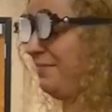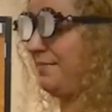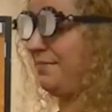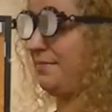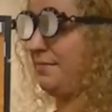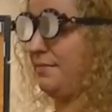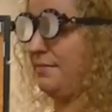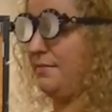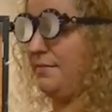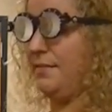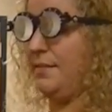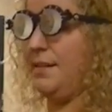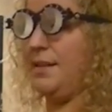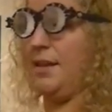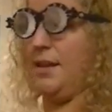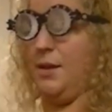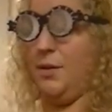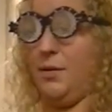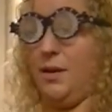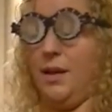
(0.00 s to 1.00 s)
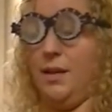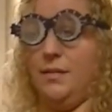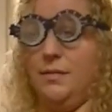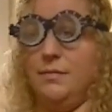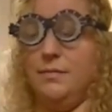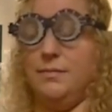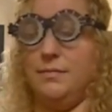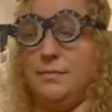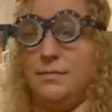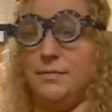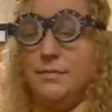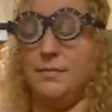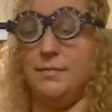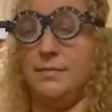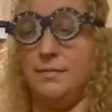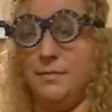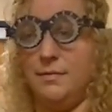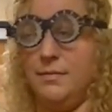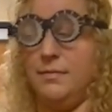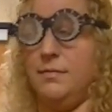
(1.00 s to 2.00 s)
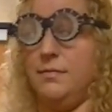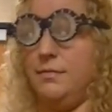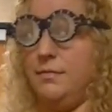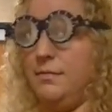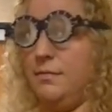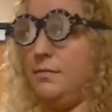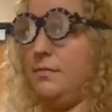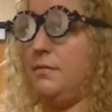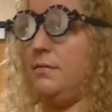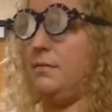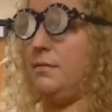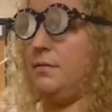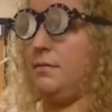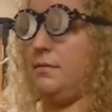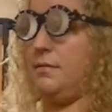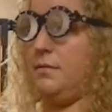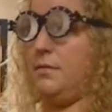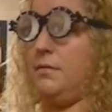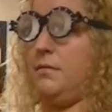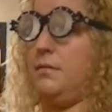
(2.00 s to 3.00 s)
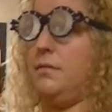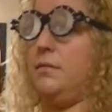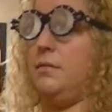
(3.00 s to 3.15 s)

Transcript: No words are spoken by the person on screen.